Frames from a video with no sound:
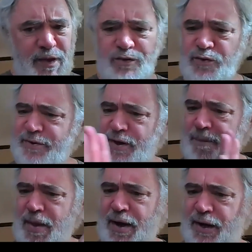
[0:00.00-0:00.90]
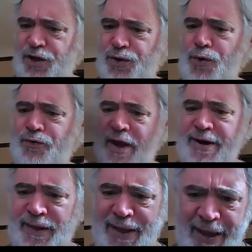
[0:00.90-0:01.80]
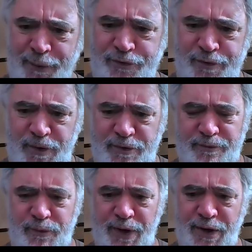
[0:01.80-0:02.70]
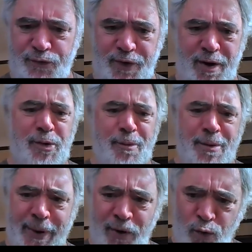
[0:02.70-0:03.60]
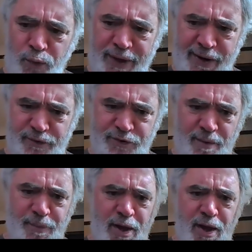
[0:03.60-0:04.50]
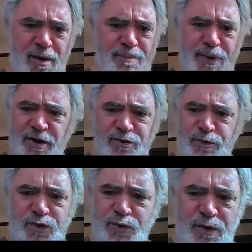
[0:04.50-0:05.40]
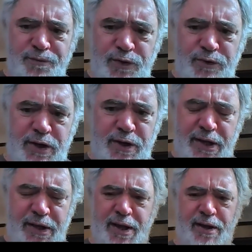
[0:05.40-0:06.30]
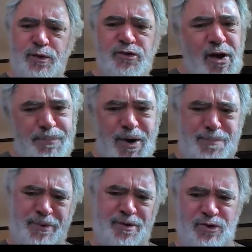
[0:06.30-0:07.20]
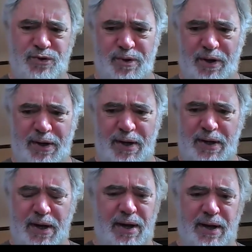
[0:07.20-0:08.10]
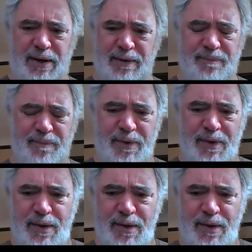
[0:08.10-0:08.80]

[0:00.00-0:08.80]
And so I said, I'm not going to use any language from this industry. I'm going to make my own language up because it was too confusing and, and it was on purpose, I'm sure. Um,